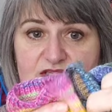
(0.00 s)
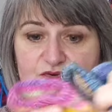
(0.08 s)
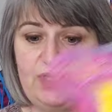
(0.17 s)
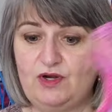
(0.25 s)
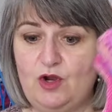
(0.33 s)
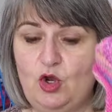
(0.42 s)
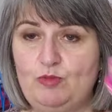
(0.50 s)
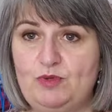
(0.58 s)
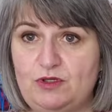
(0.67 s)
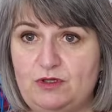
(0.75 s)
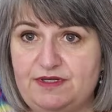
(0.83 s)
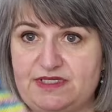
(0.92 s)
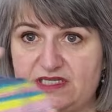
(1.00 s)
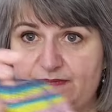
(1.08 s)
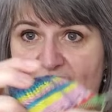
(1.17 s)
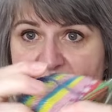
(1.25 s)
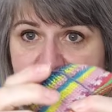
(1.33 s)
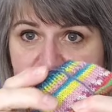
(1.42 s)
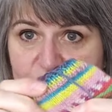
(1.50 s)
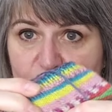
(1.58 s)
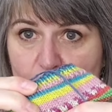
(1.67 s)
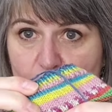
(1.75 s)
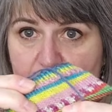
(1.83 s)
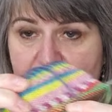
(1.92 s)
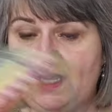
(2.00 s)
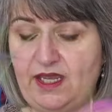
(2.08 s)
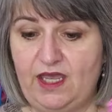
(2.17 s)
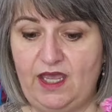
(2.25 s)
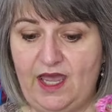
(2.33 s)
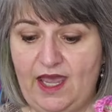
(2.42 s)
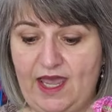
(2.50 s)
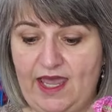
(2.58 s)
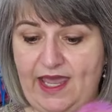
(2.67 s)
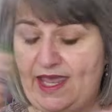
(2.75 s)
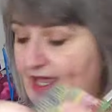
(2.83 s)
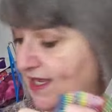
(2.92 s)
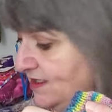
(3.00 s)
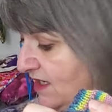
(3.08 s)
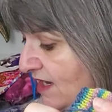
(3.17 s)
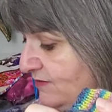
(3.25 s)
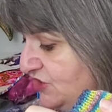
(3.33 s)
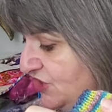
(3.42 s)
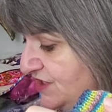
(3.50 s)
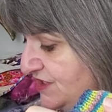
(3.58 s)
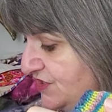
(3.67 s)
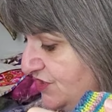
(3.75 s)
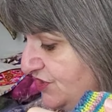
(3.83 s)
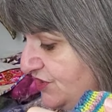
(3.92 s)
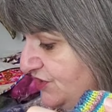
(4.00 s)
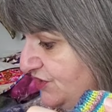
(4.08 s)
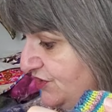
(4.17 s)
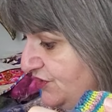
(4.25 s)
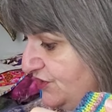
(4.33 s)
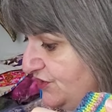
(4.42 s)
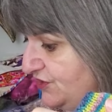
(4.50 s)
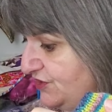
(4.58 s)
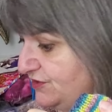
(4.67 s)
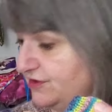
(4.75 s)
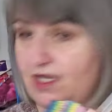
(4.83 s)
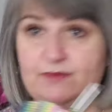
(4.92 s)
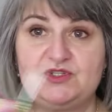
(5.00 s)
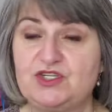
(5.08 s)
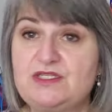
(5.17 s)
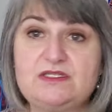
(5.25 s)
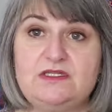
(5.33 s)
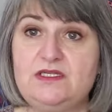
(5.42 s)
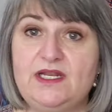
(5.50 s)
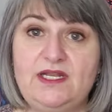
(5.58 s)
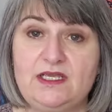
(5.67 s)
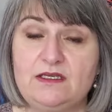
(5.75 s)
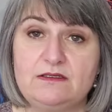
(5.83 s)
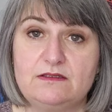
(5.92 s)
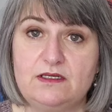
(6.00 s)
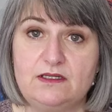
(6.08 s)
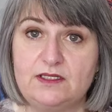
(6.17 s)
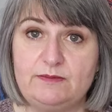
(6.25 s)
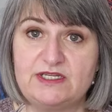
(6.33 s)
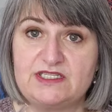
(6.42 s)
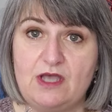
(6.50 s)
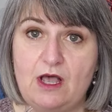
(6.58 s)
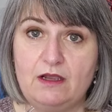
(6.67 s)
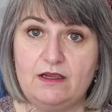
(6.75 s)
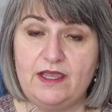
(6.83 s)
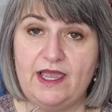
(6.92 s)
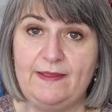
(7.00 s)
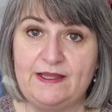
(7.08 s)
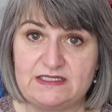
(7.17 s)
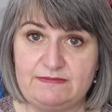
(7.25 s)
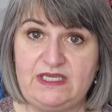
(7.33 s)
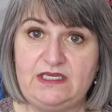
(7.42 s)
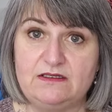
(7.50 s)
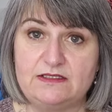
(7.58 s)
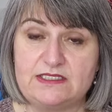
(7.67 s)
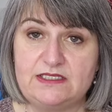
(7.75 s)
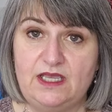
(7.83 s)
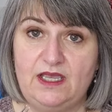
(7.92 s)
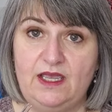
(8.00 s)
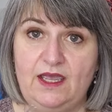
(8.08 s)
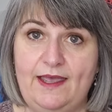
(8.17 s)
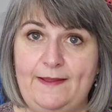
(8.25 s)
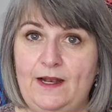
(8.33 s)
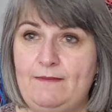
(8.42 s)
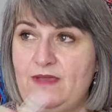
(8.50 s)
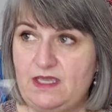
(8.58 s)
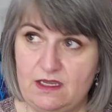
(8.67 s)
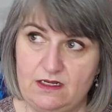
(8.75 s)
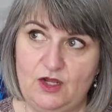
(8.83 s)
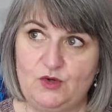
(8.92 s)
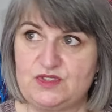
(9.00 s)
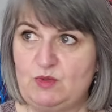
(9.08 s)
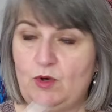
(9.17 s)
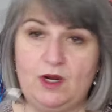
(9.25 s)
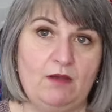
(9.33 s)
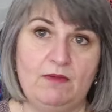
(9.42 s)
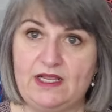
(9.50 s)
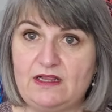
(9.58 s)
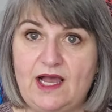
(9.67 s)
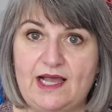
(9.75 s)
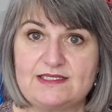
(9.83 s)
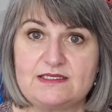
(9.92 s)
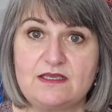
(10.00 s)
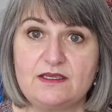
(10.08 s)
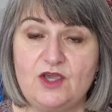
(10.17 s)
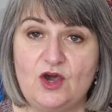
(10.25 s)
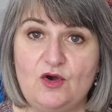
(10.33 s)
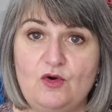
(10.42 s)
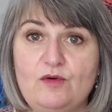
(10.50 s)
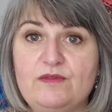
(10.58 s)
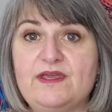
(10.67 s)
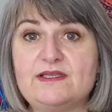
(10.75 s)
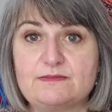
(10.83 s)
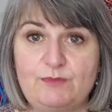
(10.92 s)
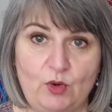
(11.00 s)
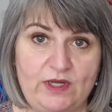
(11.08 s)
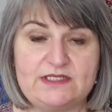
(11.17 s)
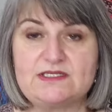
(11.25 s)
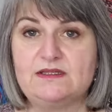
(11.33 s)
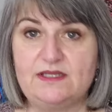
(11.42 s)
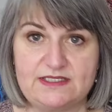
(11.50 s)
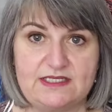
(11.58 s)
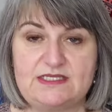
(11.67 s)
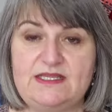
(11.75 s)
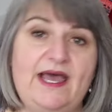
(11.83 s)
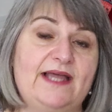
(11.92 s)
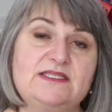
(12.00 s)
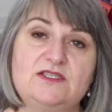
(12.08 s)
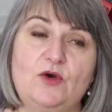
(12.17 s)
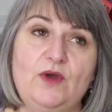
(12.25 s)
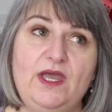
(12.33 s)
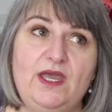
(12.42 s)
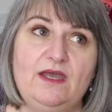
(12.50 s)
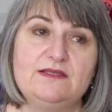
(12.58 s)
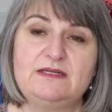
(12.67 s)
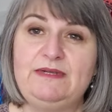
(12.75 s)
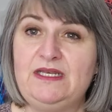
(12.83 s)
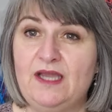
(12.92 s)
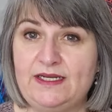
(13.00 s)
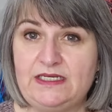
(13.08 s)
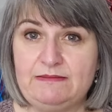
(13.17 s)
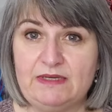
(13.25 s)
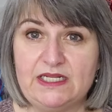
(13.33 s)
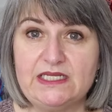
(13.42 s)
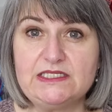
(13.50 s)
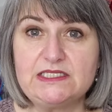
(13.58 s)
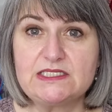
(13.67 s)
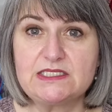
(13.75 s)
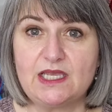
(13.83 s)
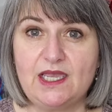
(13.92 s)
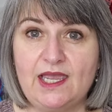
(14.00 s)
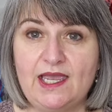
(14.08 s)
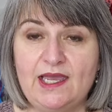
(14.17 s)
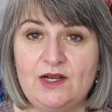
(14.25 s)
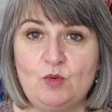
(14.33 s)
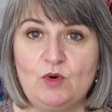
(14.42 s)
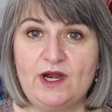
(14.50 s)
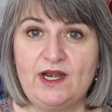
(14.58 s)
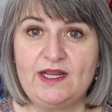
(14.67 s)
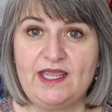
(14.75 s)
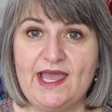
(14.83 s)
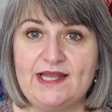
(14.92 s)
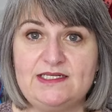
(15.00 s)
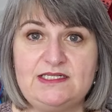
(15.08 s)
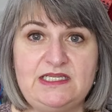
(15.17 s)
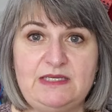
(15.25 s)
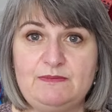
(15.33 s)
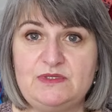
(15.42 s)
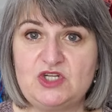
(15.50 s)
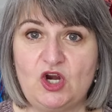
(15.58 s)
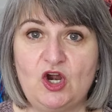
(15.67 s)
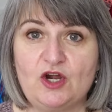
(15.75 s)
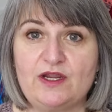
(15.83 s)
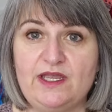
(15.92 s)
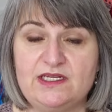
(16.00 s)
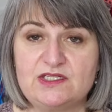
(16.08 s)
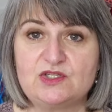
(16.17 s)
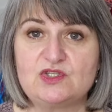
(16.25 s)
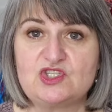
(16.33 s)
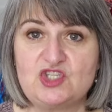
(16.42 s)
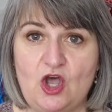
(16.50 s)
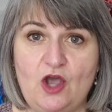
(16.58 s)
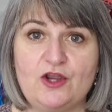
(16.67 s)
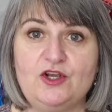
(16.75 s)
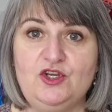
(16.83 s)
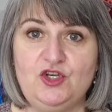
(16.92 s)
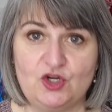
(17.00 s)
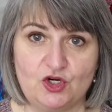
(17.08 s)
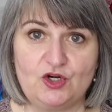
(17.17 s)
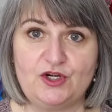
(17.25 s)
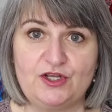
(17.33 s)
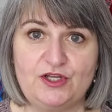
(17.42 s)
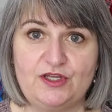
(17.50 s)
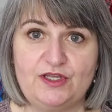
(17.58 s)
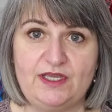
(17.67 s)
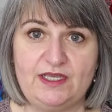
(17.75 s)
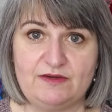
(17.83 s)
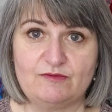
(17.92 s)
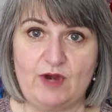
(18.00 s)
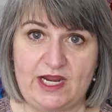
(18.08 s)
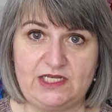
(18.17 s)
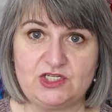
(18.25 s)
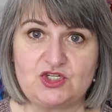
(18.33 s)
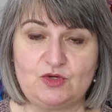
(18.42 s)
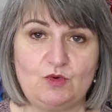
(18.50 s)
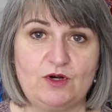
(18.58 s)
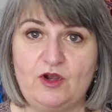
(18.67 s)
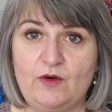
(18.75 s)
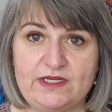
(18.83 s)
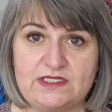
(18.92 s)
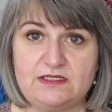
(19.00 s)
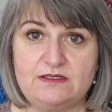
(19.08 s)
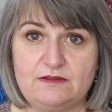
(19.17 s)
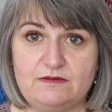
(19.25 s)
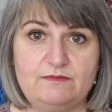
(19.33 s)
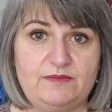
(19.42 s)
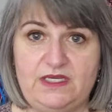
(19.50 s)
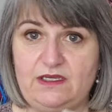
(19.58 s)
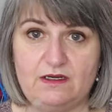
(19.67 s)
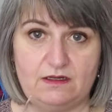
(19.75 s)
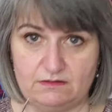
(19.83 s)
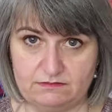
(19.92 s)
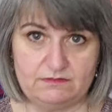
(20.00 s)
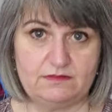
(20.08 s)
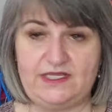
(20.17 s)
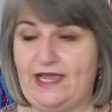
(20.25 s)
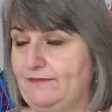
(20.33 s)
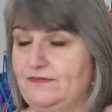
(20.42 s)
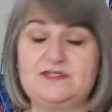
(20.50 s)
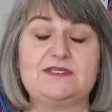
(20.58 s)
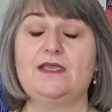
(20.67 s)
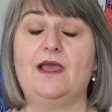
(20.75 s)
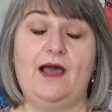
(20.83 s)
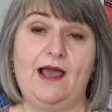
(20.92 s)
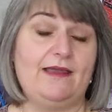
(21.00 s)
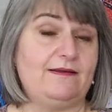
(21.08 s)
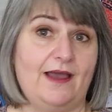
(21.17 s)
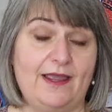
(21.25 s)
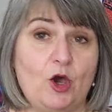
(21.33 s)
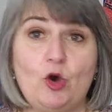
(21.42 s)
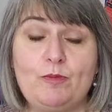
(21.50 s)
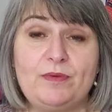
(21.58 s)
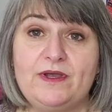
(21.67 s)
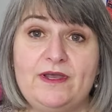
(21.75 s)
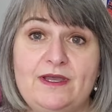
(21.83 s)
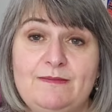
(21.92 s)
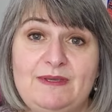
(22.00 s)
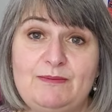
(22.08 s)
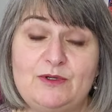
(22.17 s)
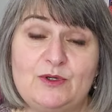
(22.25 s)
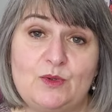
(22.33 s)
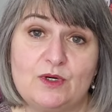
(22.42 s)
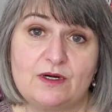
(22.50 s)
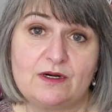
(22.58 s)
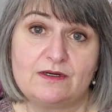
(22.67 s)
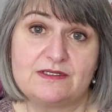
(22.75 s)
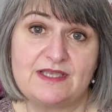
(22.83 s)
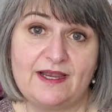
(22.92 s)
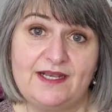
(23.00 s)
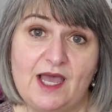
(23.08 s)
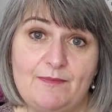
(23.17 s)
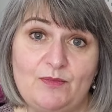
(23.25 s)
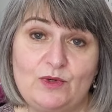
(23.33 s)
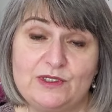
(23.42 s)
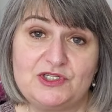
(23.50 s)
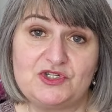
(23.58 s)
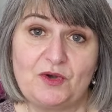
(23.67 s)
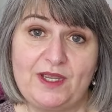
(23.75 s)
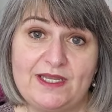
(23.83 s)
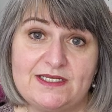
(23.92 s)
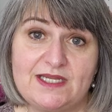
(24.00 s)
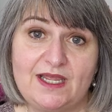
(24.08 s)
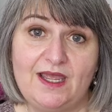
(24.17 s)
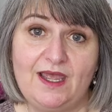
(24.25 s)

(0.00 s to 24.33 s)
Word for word: three are Opal, this is a Patons Kroy, and I'm just I'm just knitting a little bit of sock and then some heels and then I'm making notes and working on my class as I go, things, points, and this and that. So it's going to be 90 minutes, and we're going to get deep, dark into sock nerd range. We're going to be, yeah, I, I hope people who were signed up will enjoy it.